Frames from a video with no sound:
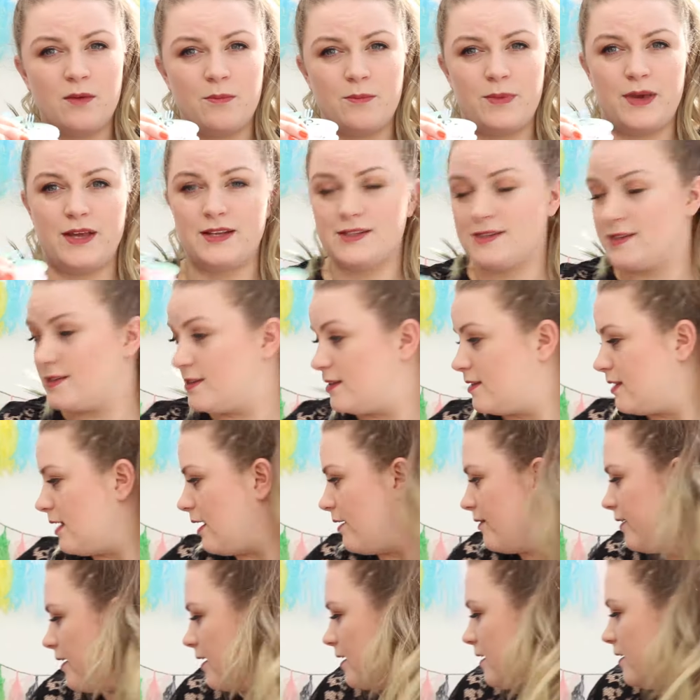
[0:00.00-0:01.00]
bits
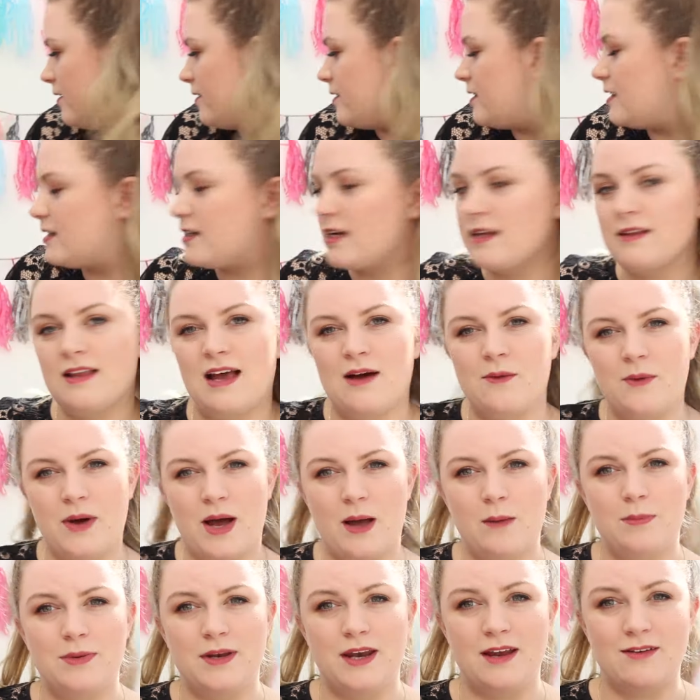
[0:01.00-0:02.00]
that are included and that will
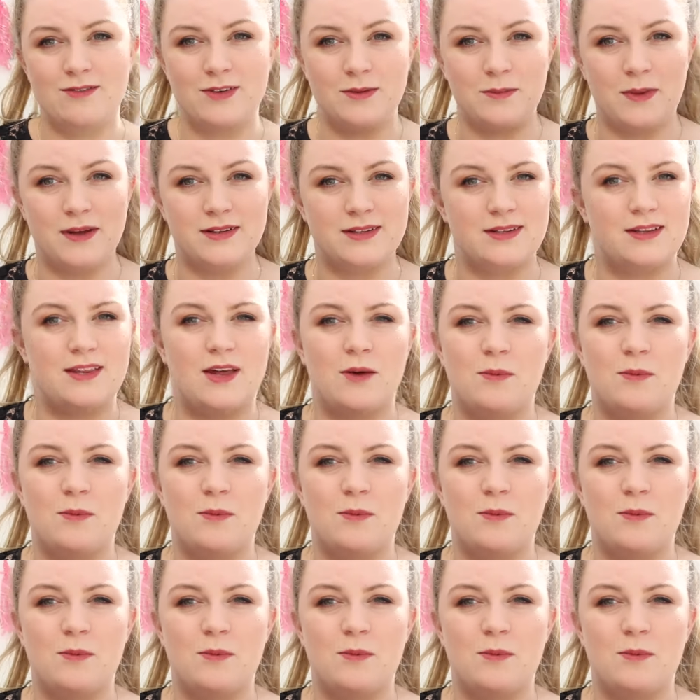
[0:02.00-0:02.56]
happen every month.